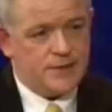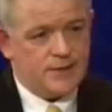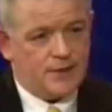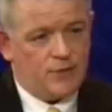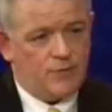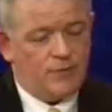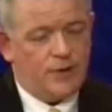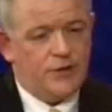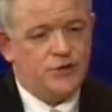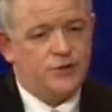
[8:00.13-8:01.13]
as a
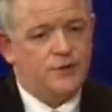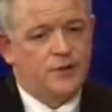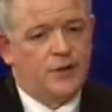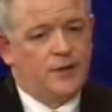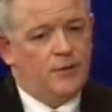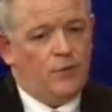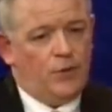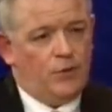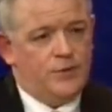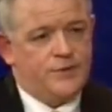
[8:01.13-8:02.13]
corporation,
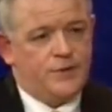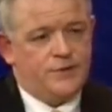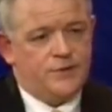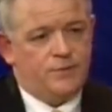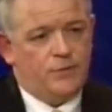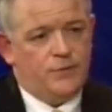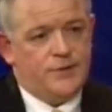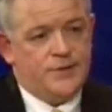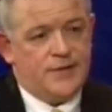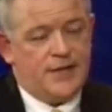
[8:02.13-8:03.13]
we also
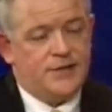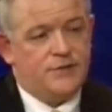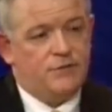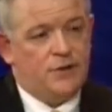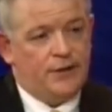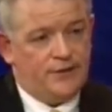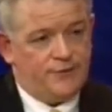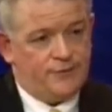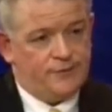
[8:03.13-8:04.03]
support disaster relief.